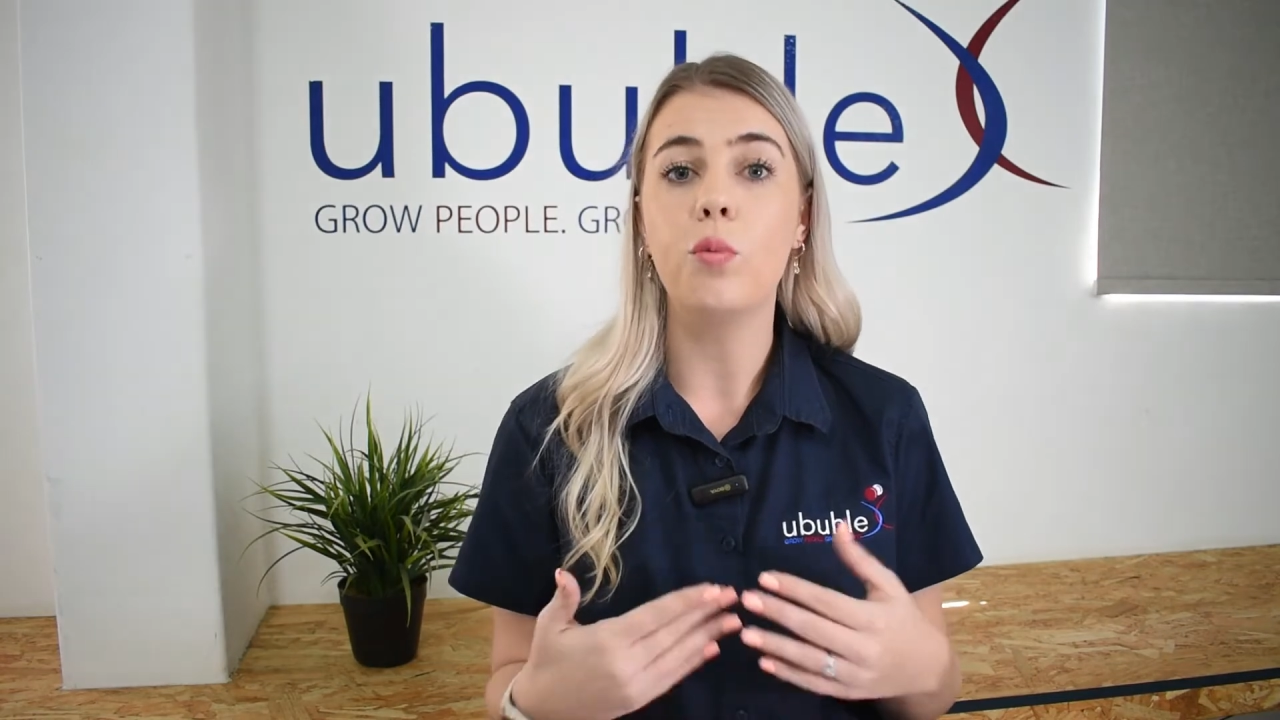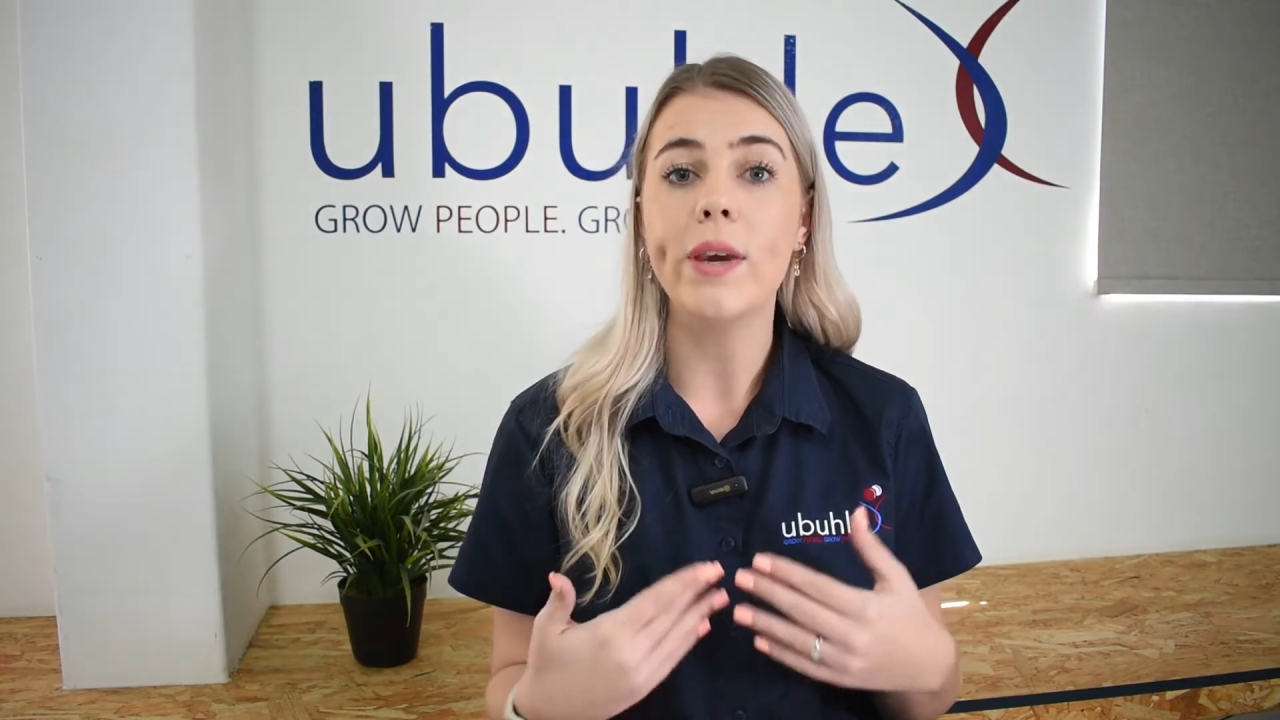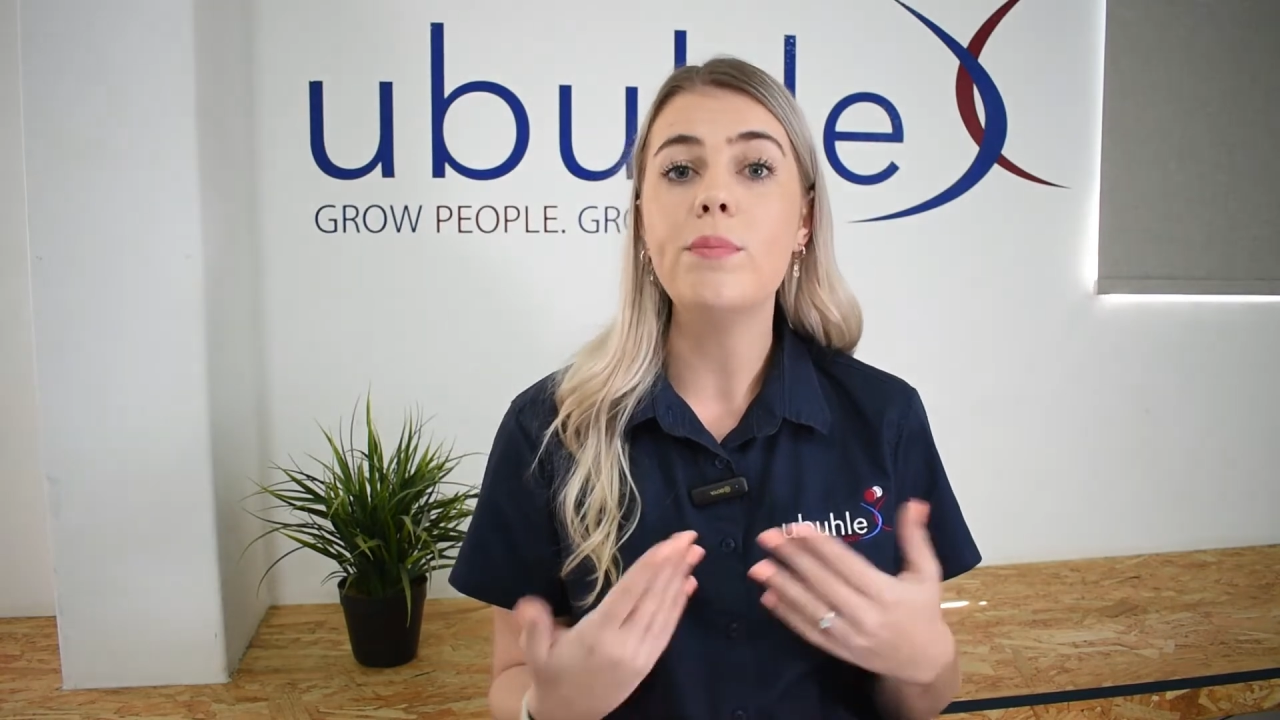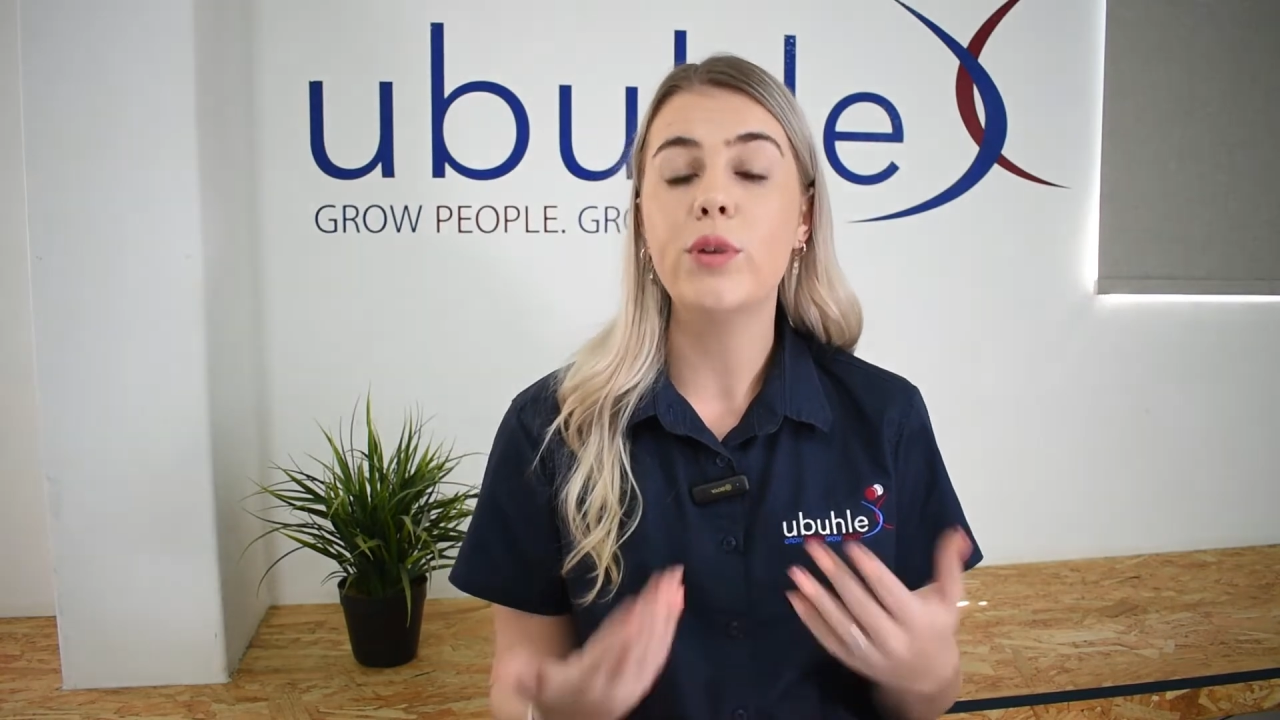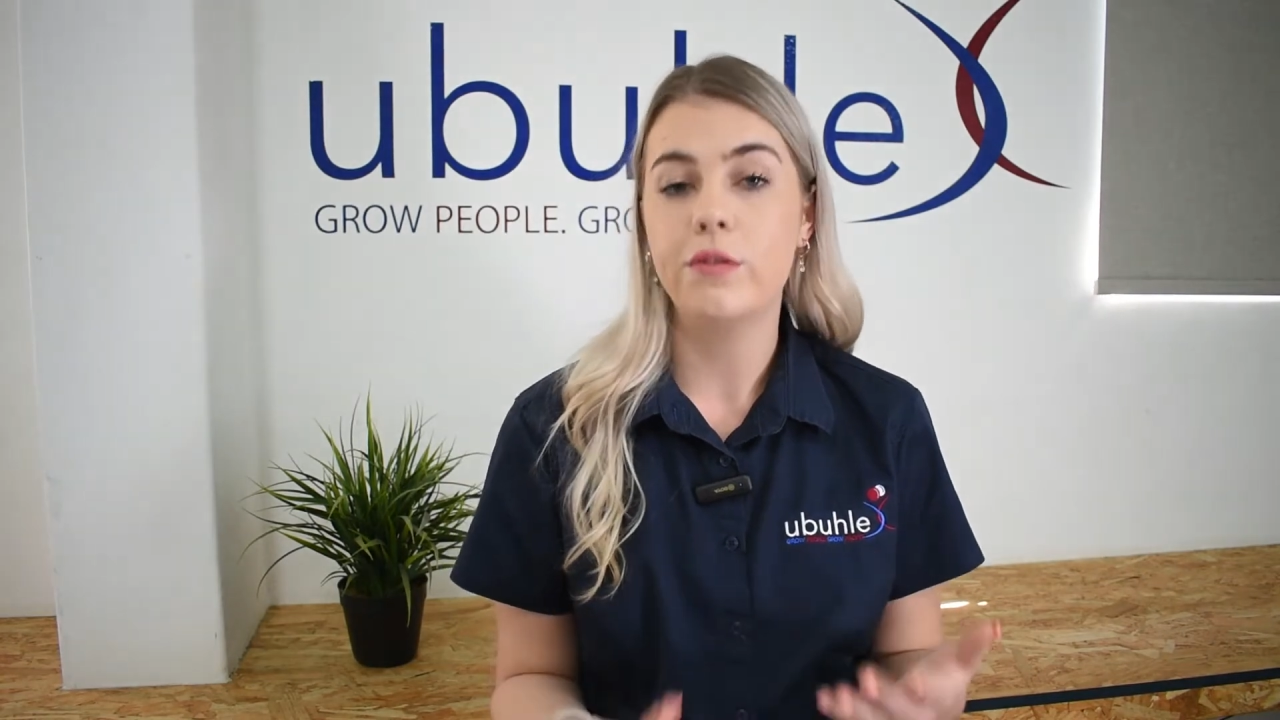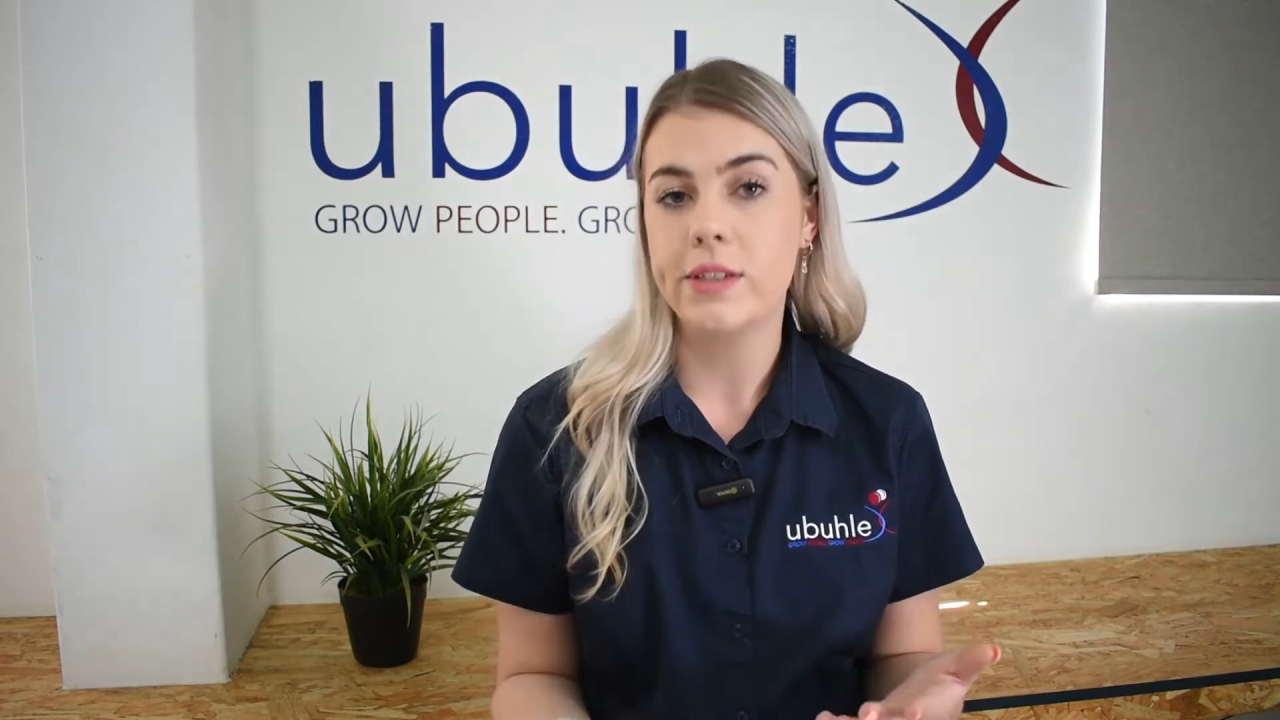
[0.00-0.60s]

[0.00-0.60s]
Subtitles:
we put